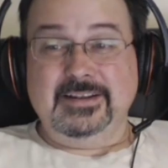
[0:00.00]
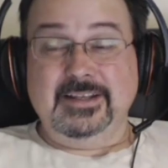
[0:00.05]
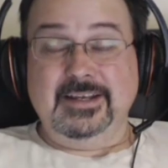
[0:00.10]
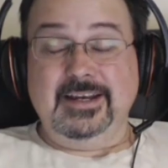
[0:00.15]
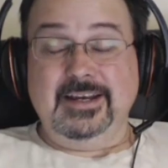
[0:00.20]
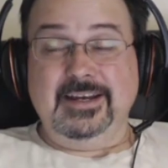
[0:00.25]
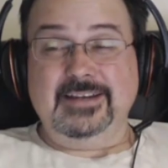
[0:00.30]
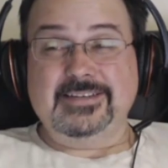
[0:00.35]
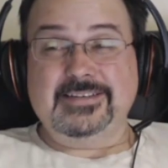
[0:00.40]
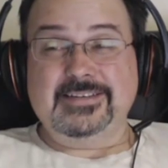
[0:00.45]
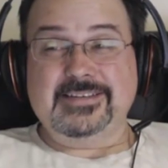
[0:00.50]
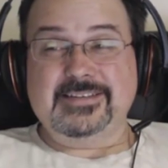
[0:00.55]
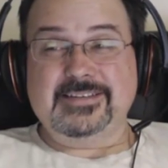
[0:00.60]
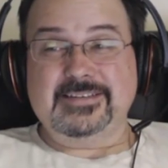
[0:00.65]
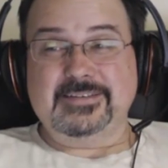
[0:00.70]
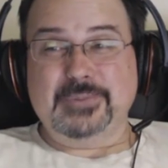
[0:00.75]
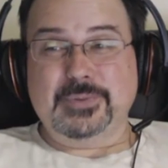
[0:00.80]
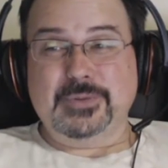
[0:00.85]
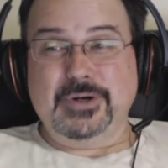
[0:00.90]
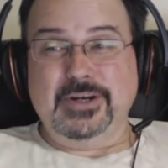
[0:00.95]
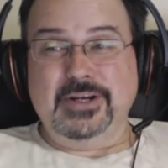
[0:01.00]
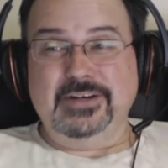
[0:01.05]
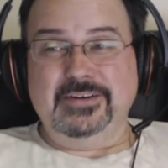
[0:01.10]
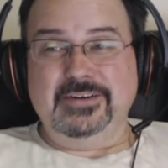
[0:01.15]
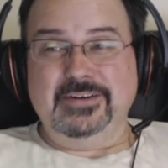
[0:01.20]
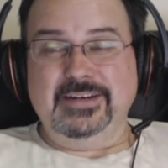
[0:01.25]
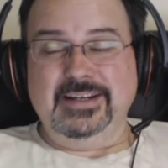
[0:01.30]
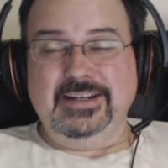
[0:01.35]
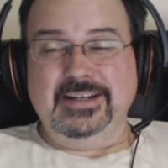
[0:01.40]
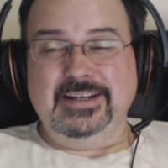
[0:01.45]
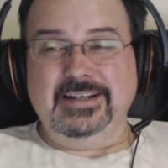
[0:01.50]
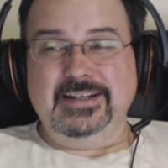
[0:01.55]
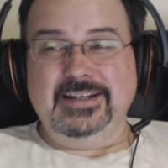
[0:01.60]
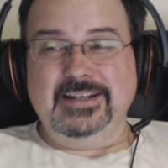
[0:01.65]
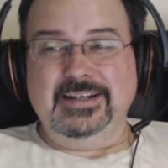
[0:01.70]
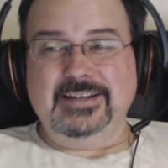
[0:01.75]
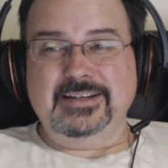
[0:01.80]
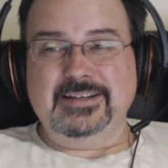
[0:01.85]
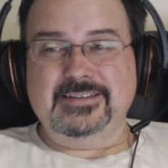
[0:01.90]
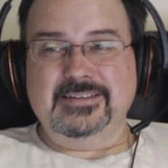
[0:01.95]
Yes, binary and
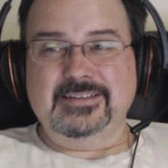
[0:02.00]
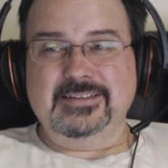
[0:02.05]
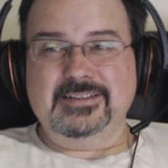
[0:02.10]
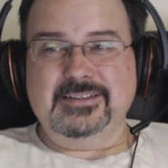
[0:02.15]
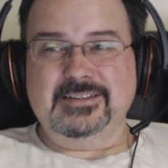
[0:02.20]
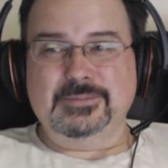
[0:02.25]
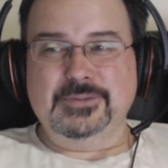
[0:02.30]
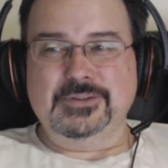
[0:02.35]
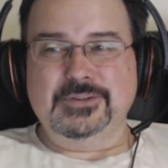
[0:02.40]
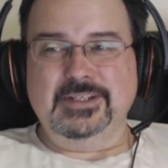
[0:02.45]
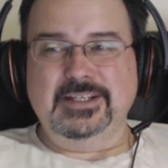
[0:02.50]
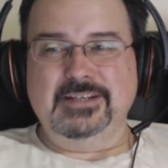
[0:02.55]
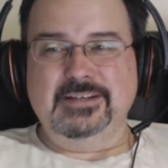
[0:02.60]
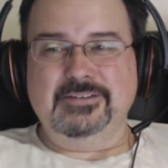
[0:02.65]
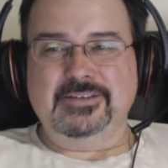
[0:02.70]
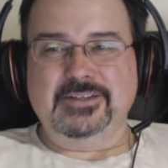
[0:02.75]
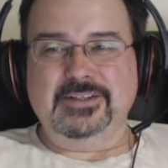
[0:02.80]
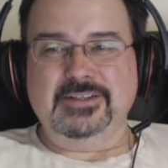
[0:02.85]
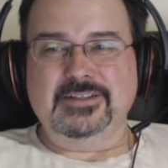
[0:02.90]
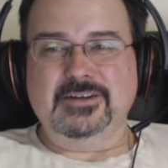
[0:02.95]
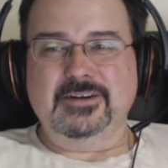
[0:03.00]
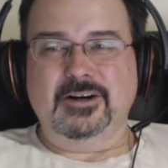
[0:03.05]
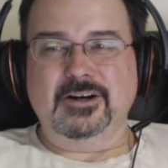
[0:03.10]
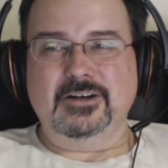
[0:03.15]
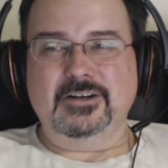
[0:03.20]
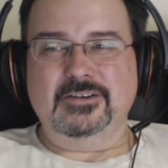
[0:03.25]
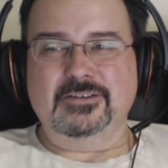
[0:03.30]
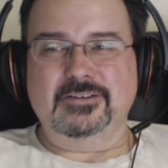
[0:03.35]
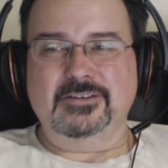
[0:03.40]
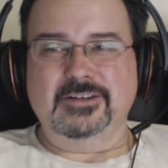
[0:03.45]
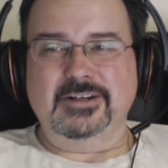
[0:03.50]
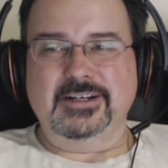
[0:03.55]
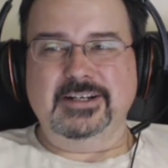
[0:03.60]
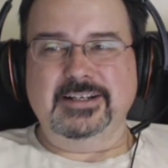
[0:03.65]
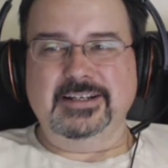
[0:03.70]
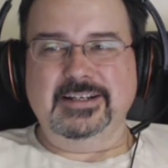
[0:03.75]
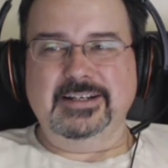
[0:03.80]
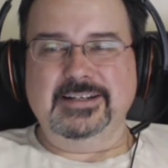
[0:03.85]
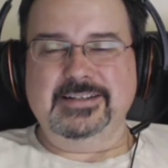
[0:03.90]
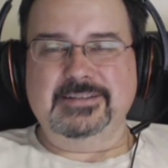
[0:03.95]
hexadecimal and even octal I
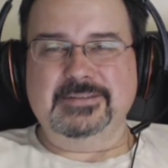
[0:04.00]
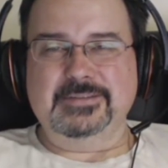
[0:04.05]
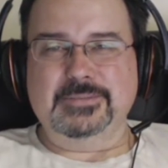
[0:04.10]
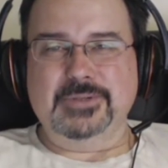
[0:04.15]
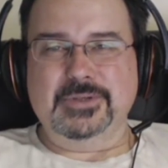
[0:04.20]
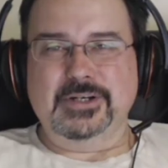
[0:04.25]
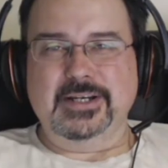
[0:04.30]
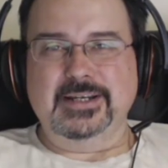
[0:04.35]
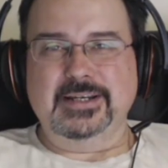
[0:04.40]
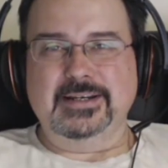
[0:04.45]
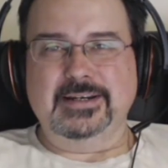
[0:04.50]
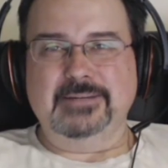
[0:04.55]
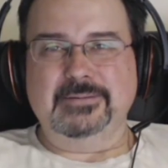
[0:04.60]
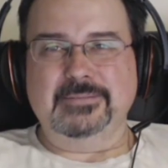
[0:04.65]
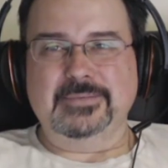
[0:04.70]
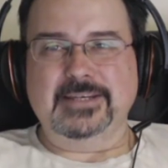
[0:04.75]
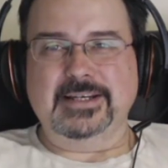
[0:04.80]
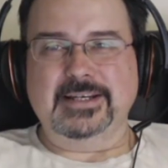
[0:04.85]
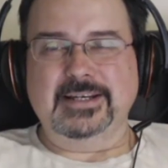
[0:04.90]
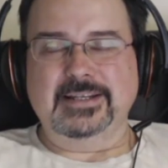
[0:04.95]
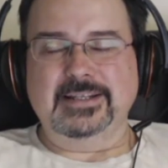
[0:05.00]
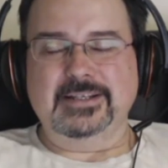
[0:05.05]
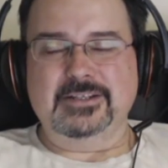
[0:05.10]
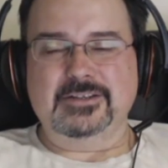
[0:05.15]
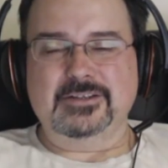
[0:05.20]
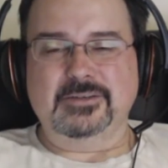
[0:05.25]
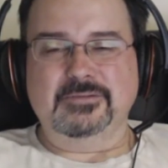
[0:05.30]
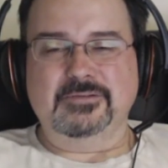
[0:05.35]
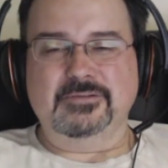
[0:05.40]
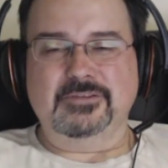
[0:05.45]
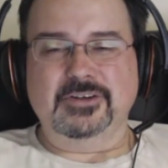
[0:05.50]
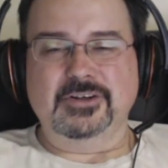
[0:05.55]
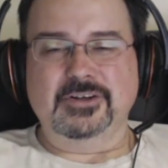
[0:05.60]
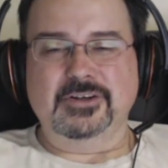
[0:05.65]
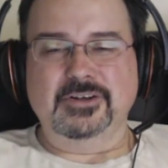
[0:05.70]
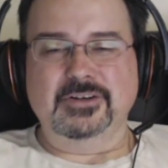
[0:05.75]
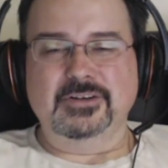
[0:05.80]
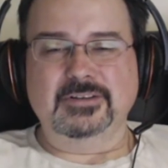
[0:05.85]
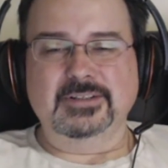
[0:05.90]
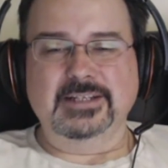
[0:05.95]
need in my daily job
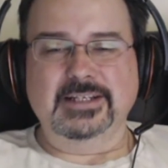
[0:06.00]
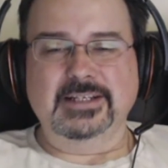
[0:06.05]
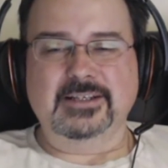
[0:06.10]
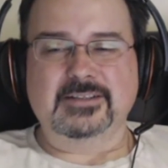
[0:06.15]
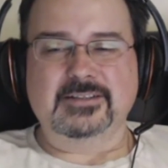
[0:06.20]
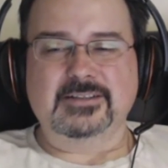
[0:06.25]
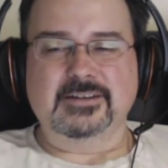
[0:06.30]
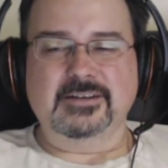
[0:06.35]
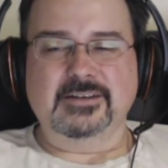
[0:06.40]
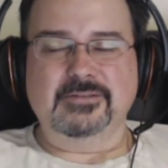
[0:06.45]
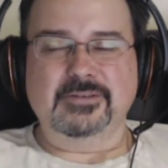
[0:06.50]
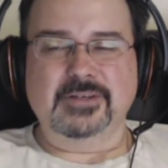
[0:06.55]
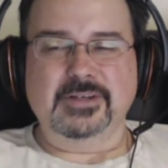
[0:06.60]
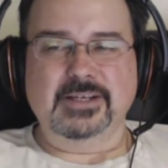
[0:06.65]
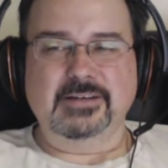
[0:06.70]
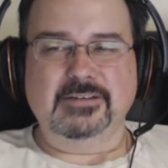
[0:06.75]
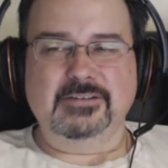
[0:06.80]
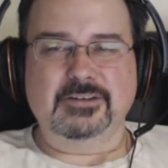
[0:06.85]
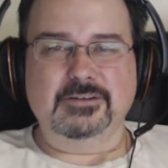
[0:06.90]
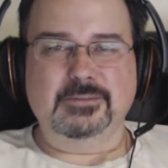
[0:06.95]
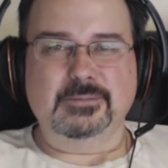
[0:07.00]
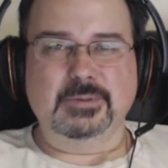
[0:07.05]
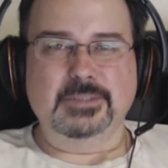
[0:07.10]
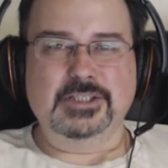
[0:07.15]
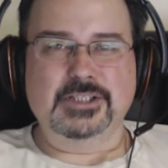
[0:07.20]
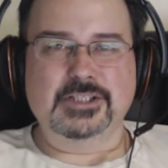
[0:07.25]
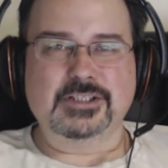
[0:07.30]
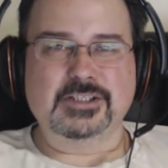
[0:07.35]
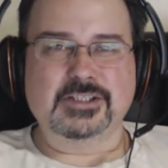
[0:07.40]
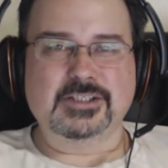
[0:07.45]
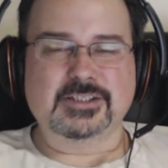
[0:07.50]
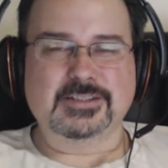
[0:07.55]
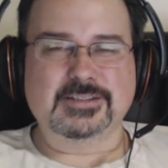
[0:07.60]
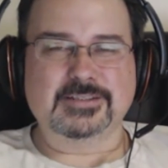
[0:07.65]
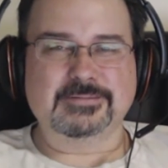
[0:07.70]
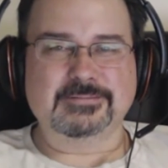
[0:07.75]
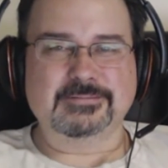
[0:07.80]
for Linux stuff when you have to do permissions.